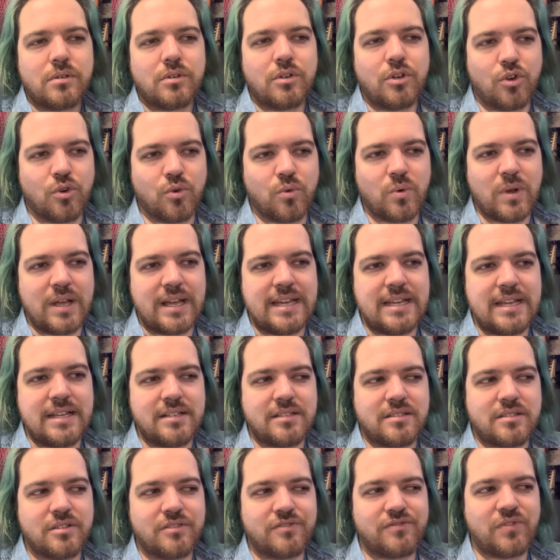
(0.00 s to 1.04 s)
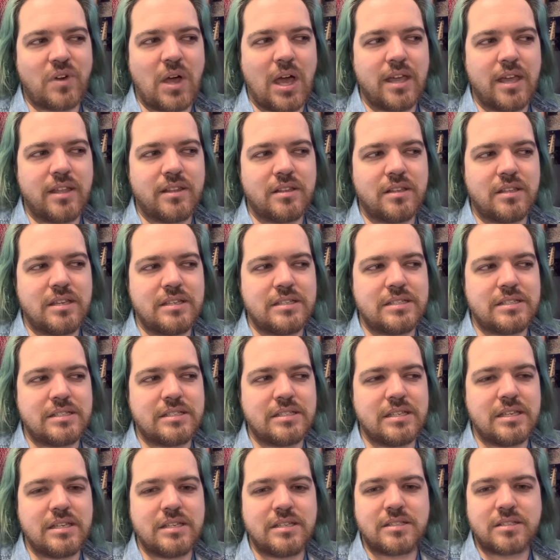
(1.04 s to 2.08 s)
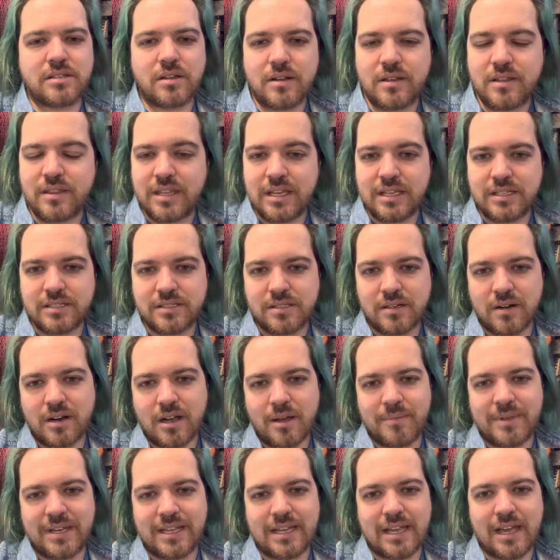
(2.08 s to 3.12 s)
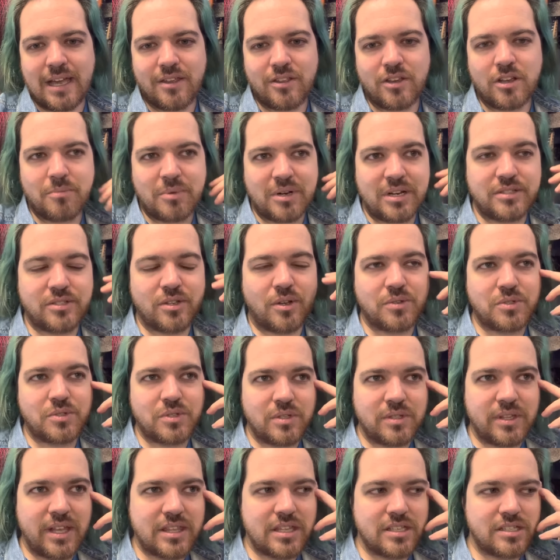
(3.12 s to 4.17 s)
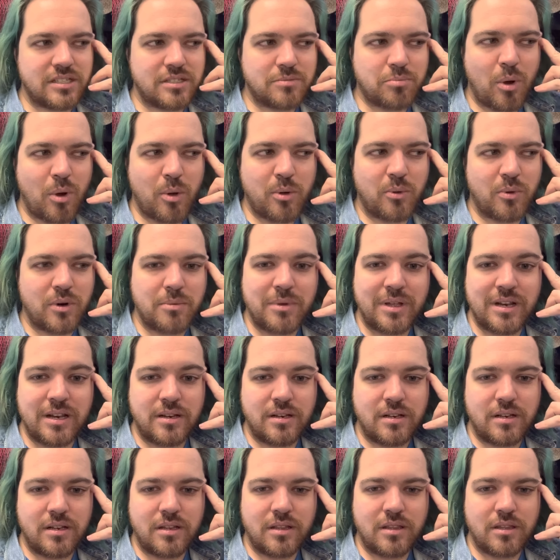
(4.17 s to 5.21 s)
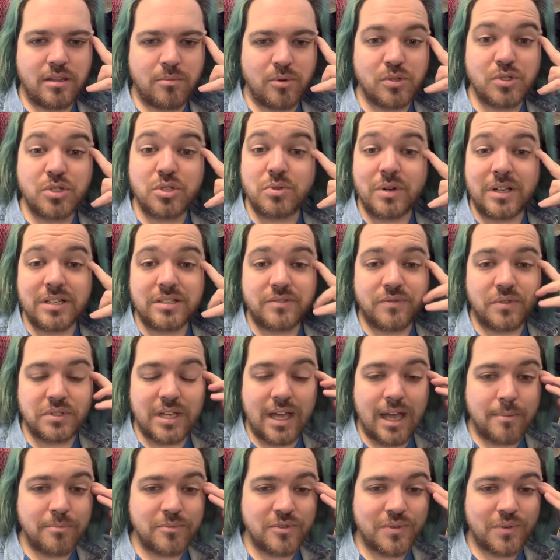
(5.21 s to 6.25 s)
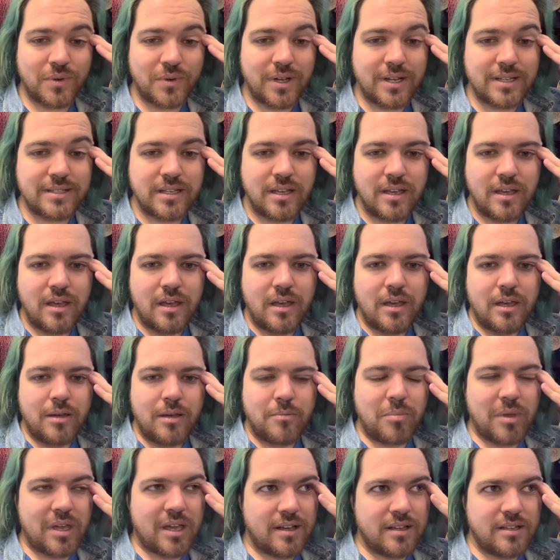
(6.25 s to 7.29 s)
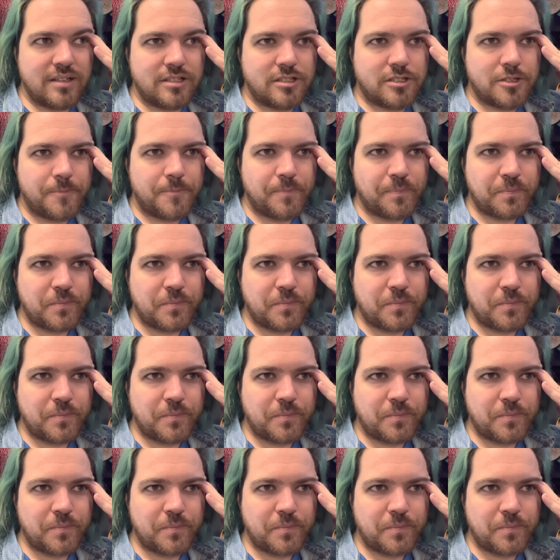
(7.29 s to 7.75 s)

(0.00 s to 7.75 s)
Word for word: great to finally see start things start coming together, but it's also like this has probably one of been the most stressful times for us, because